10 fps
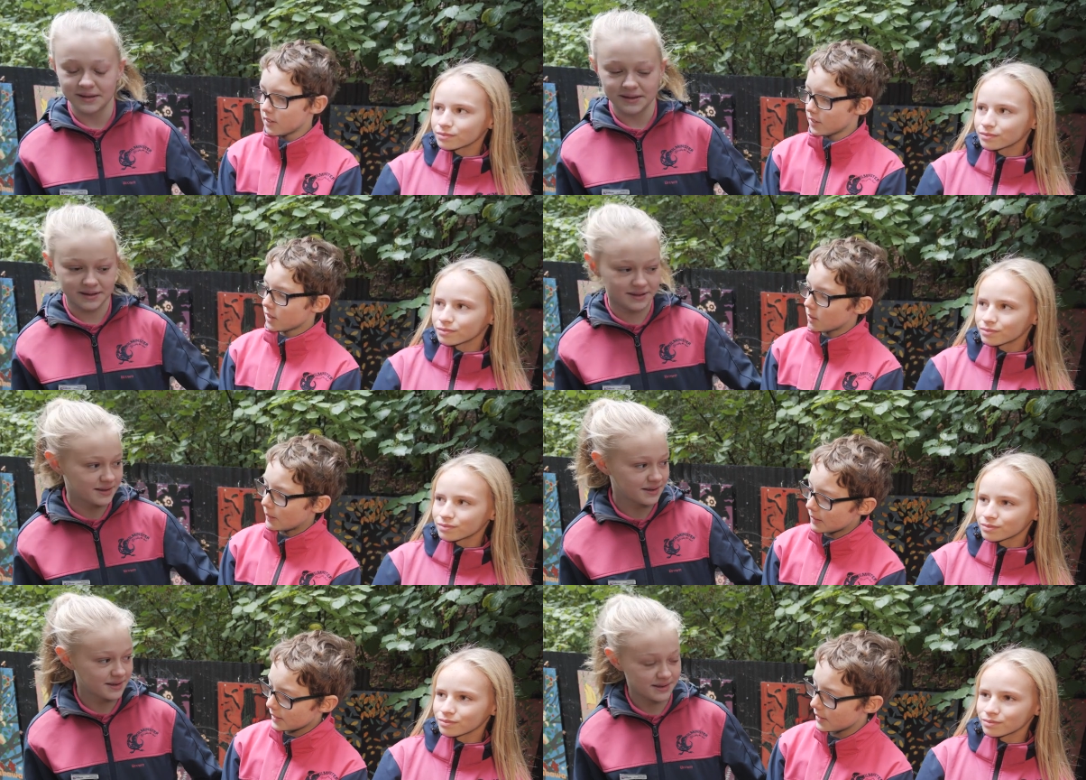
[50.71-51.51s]
Speaker 1: So
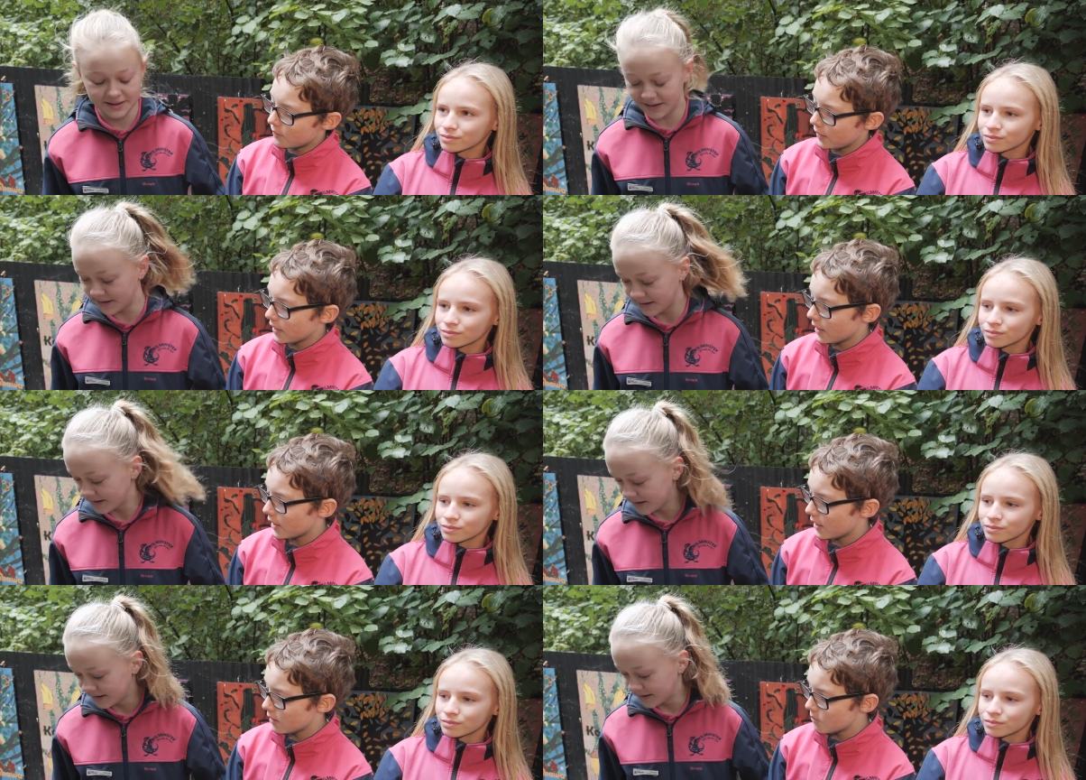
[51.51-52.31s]
basically we
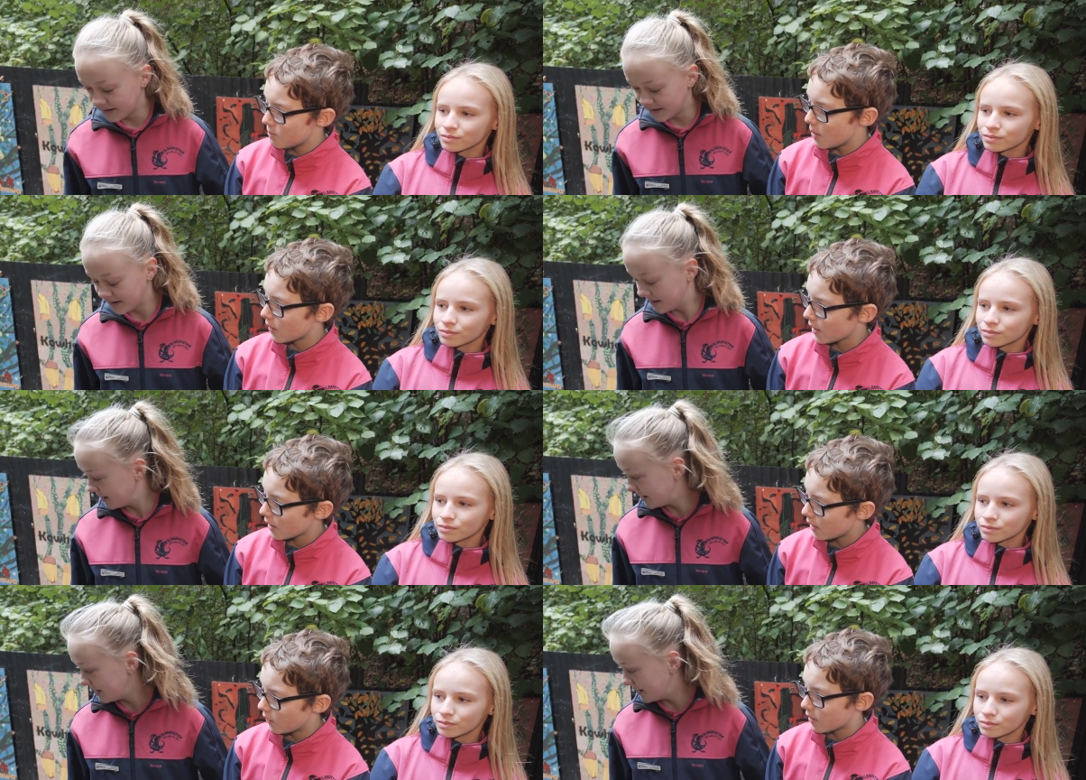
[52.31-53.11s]
are
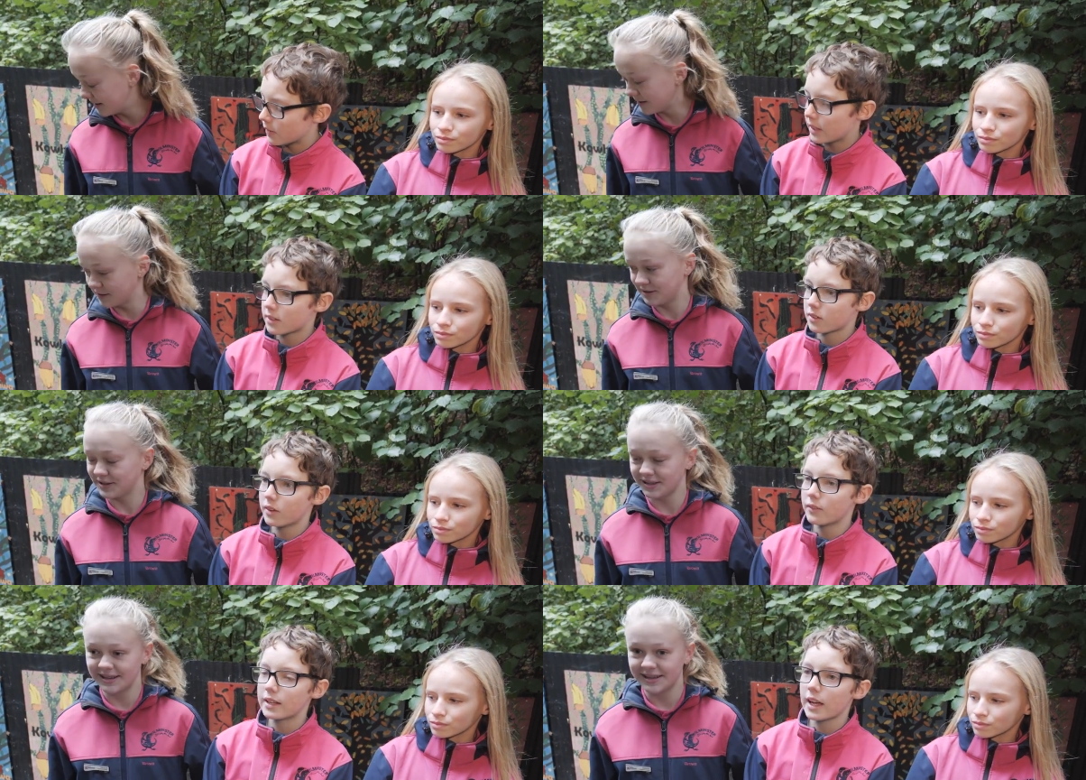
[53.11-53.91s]
building a one metre
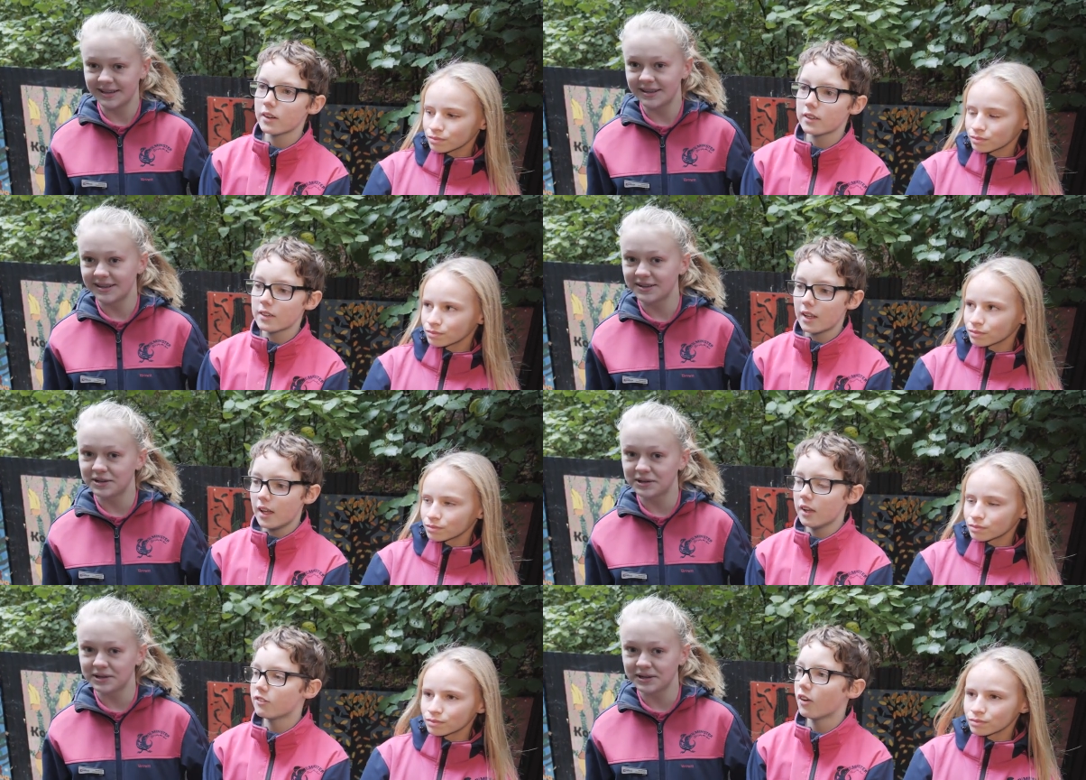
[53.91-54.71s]
square. We're down in
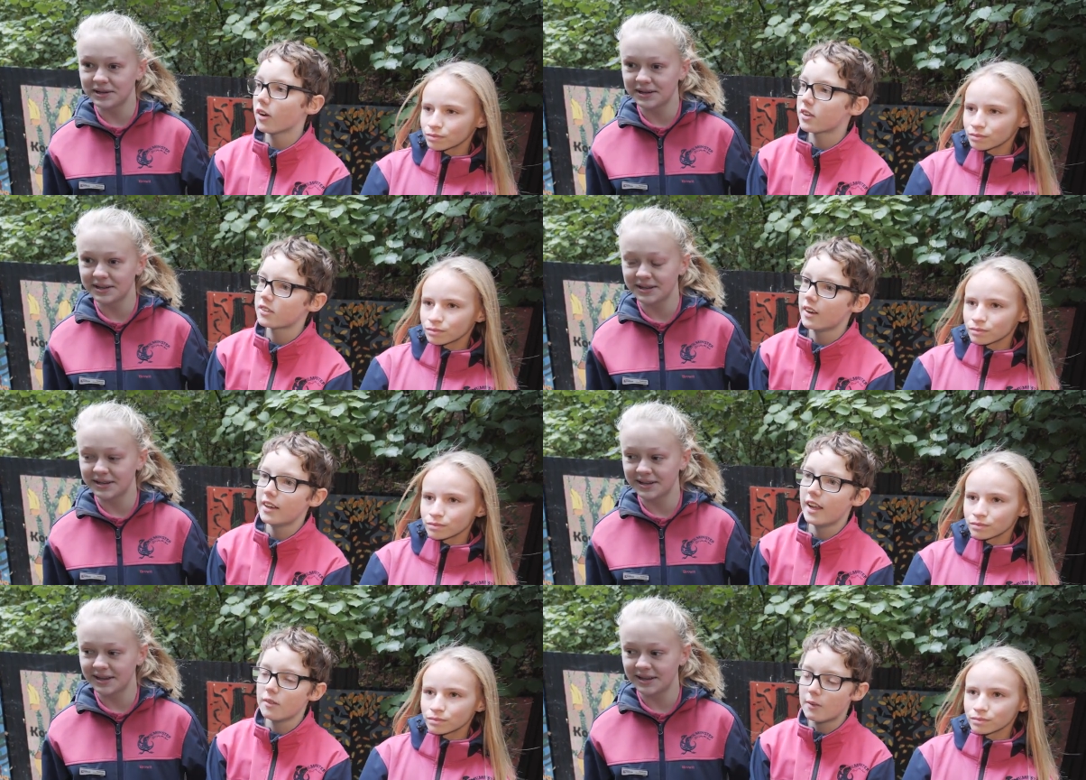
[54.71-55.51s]
the forest right
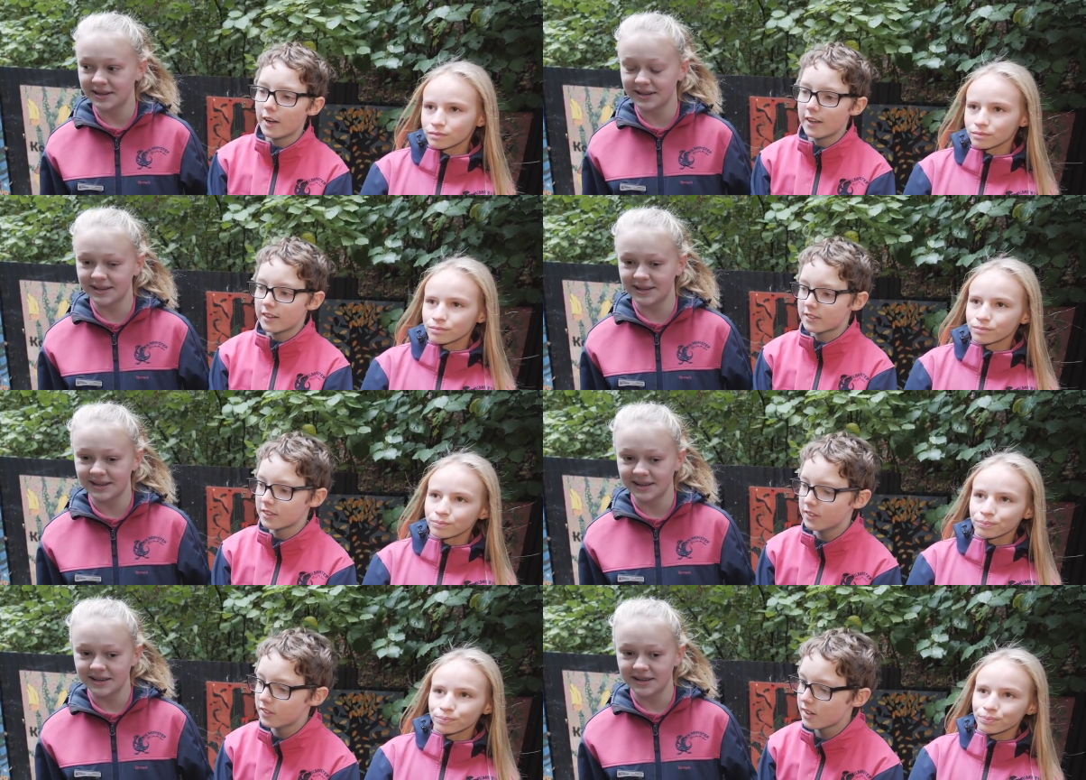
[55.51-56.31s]
now behind our
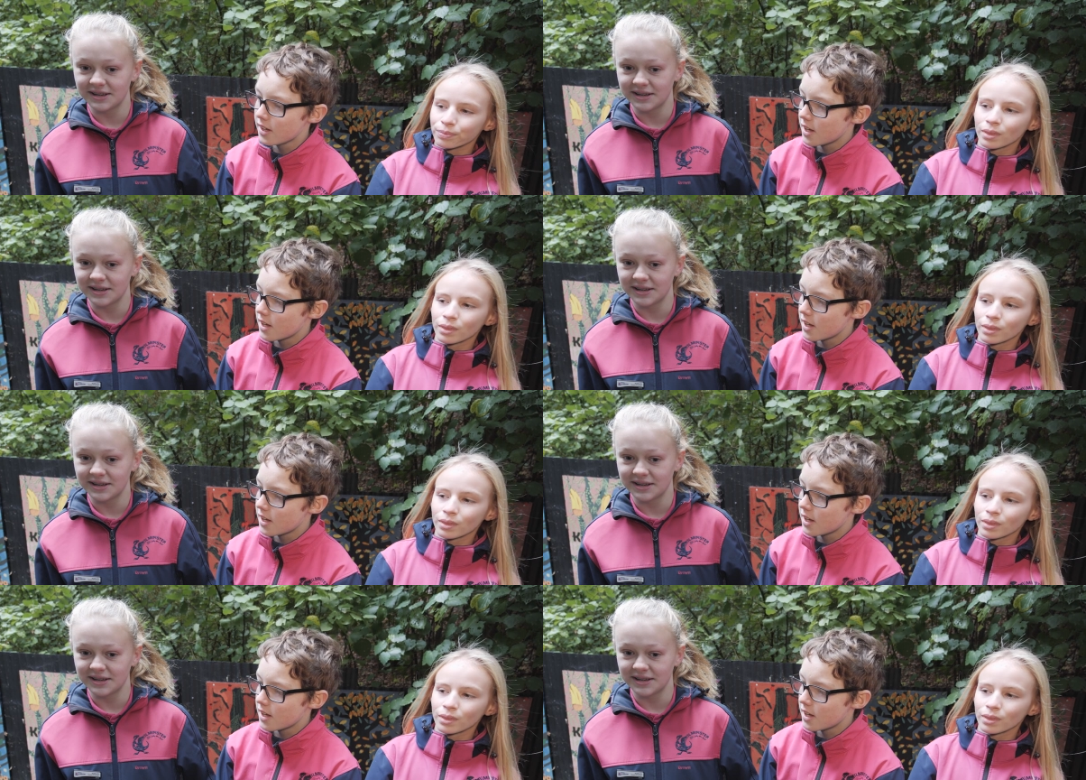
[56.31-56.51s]
school